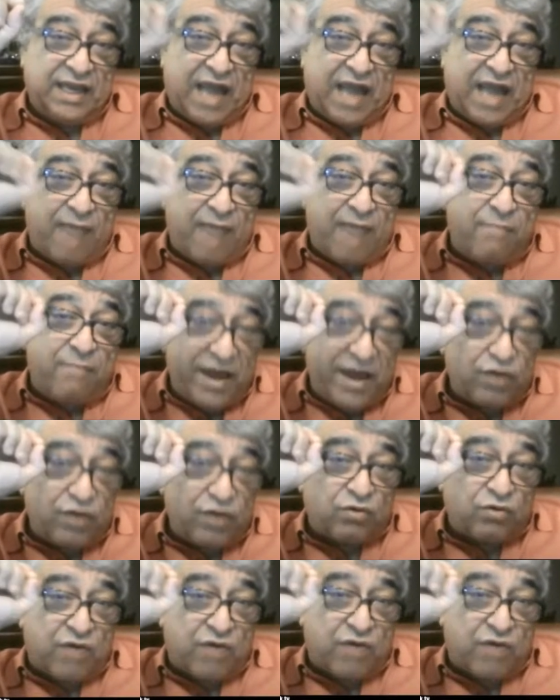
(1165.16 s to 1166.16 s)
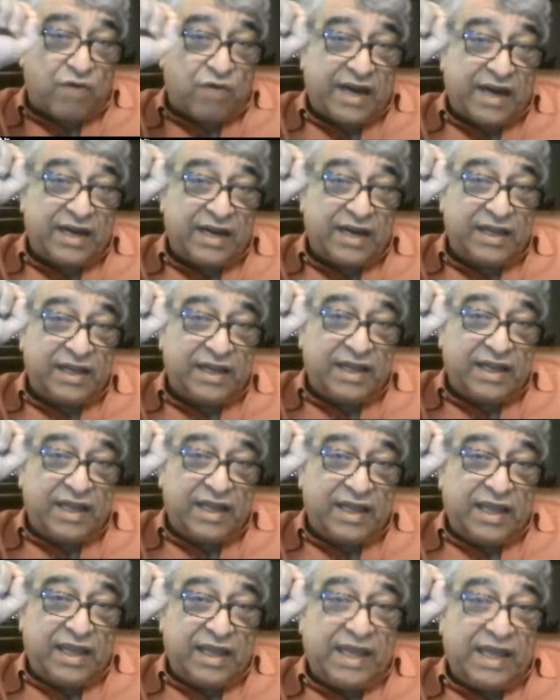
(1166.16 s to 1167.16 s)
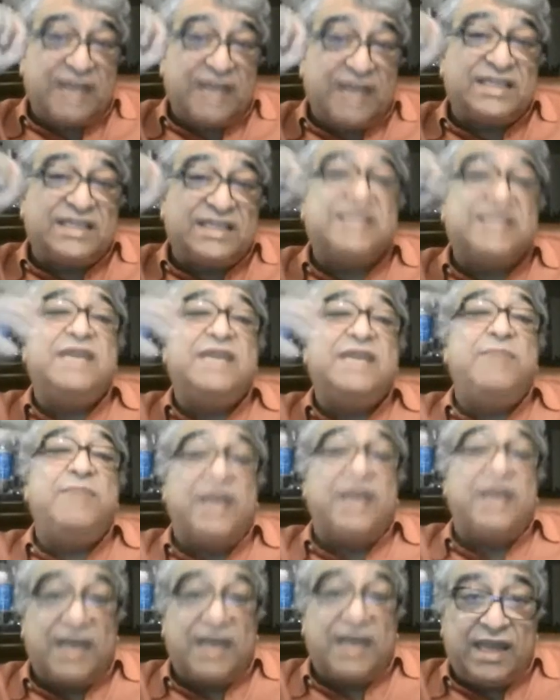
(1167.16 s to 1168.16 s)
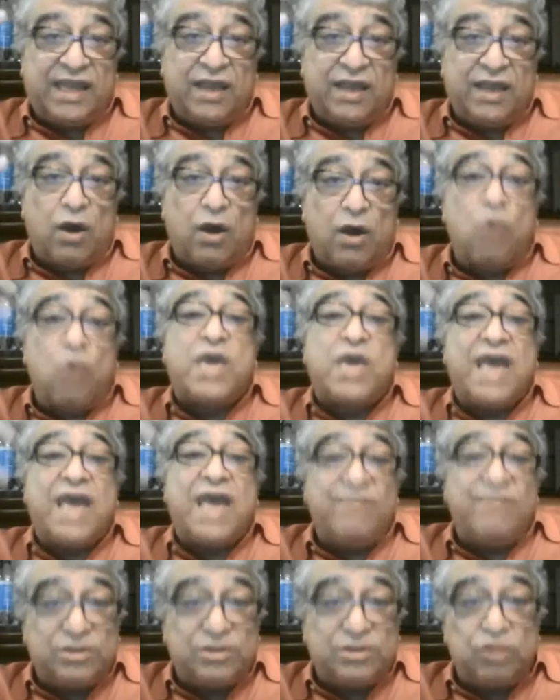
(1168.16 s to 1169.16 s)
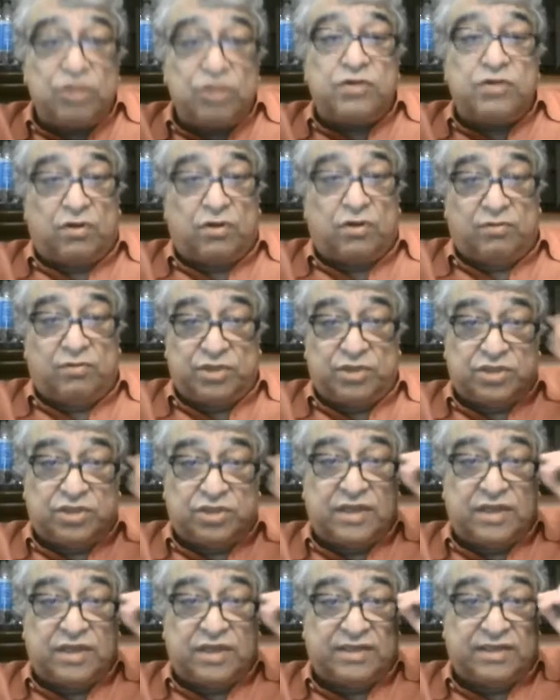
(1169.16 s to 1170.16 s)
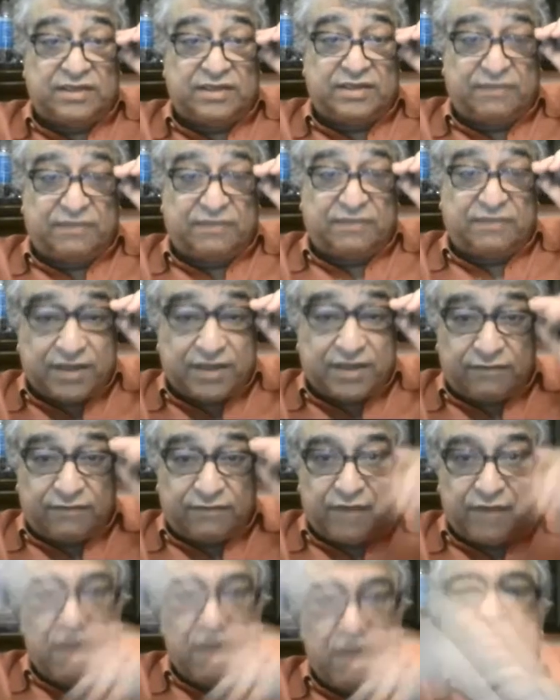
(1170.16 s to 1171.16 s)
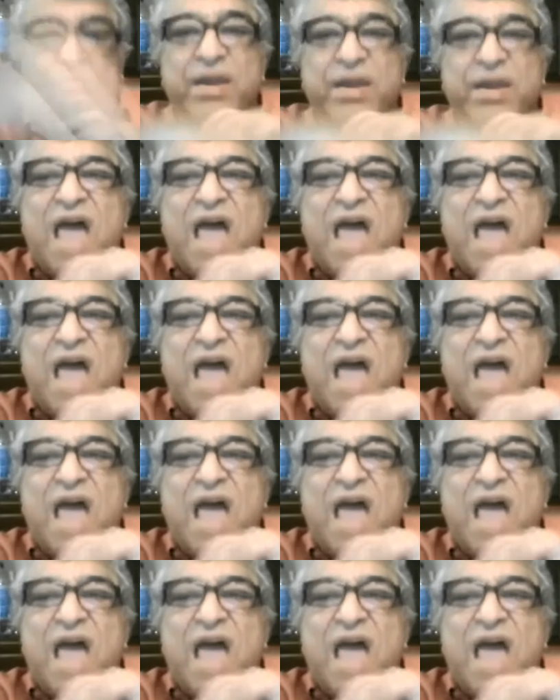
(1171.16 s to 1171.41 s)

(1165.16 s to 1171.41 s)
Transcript: a micro crack in a seemingly okay material, which is not defective, but